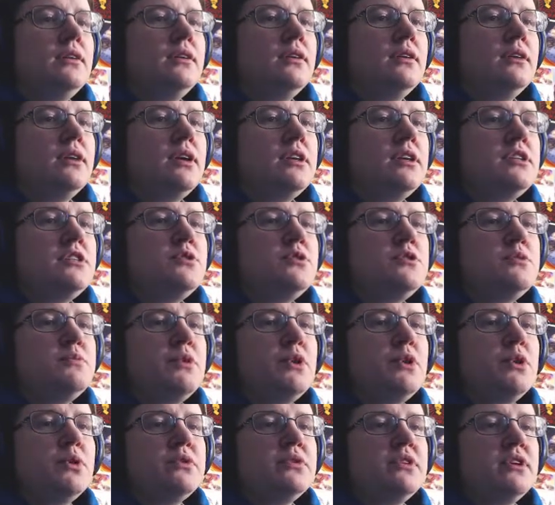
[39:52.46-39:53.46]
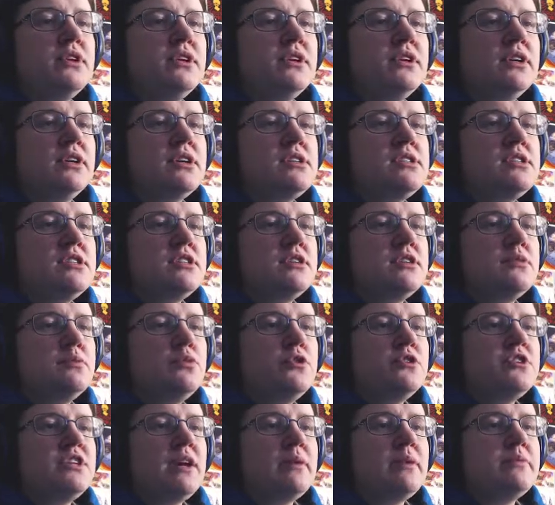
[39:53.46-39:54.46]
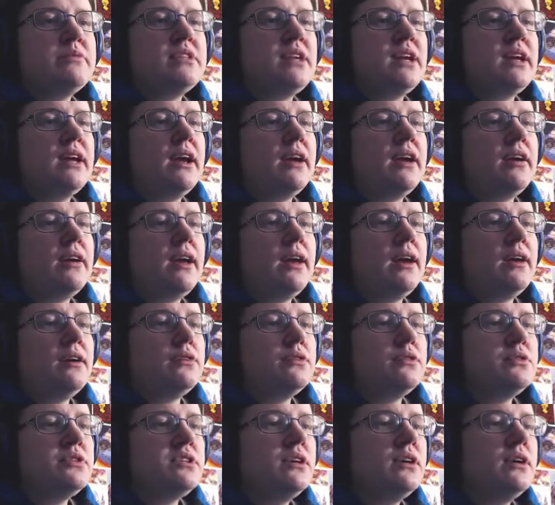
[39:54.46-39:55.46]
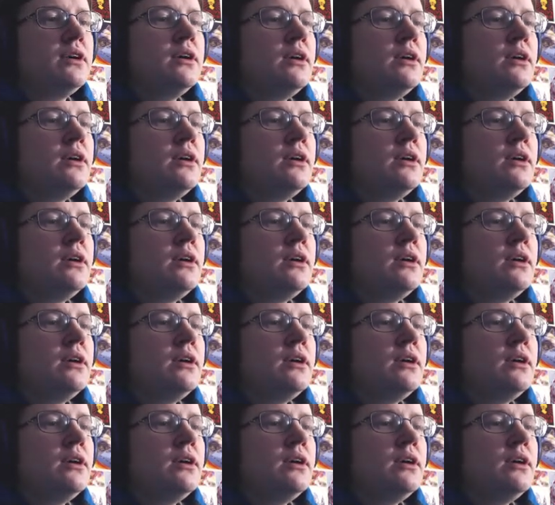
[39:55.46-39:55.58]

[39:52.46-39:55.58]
I too spoke with Ungust, more times than I care to count.